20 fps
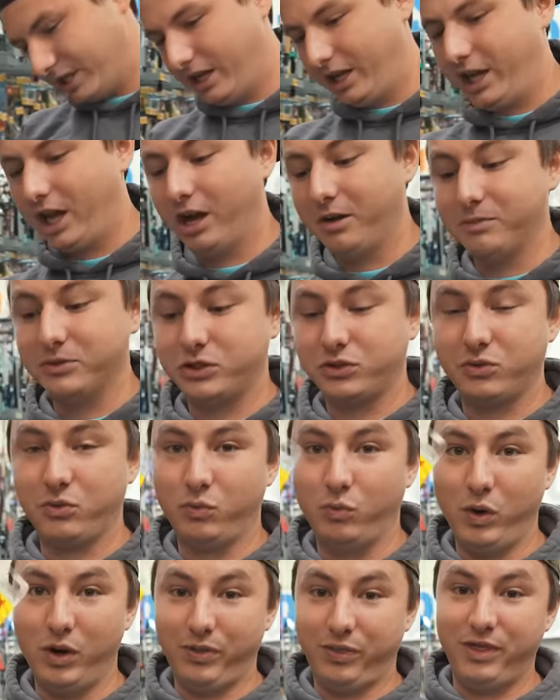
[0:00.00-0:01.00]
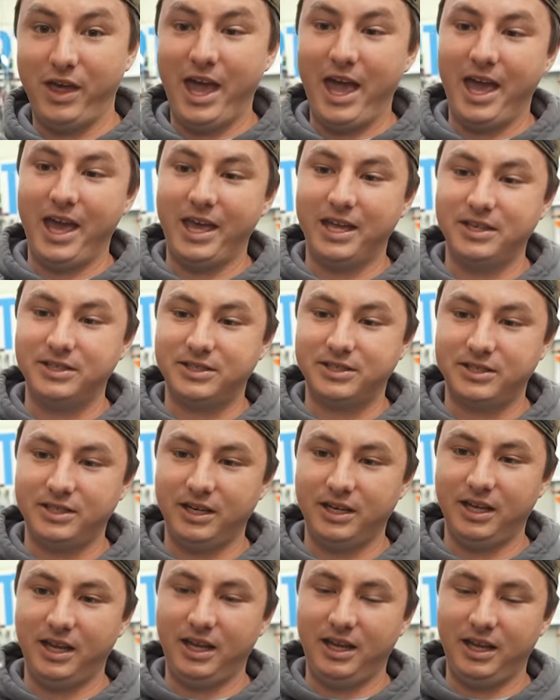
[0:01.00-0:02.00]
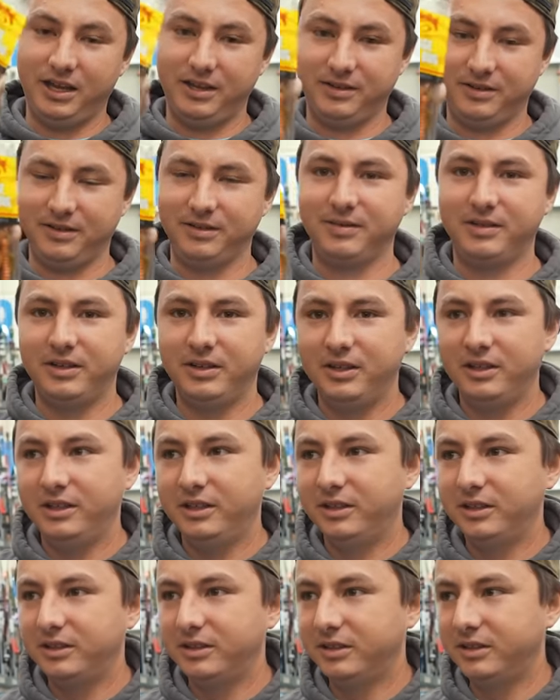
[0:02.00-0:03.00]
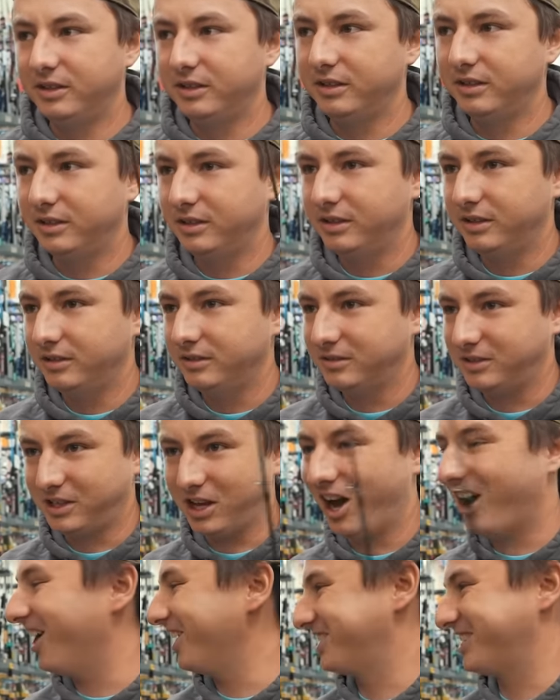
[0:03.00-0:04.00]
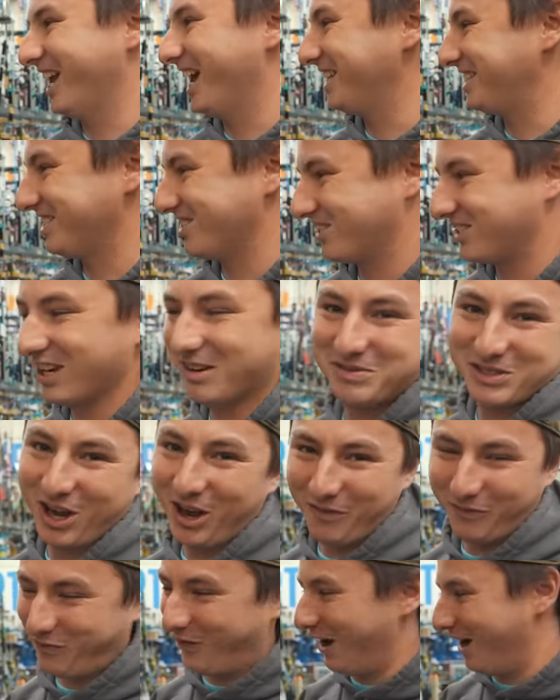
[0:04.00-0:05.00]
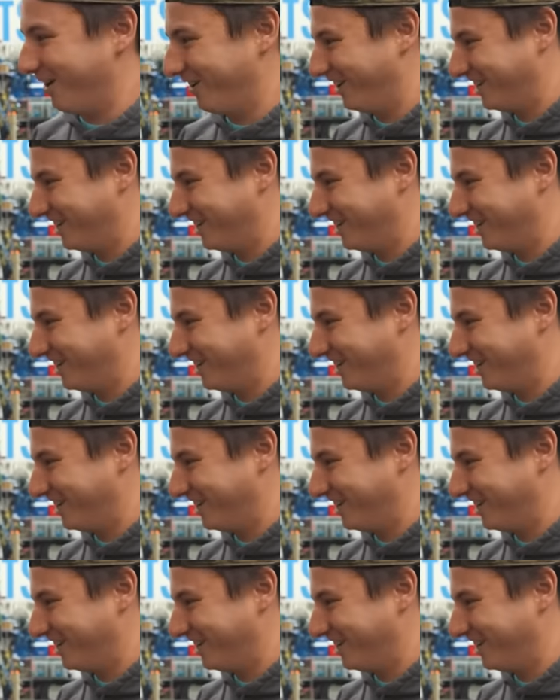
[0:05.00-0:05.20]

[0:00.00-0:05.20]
so and it comes at, with the heads. Yeah, we're sitting at, what, nineteen right now? Gosh, that bucks. Just seems unfair,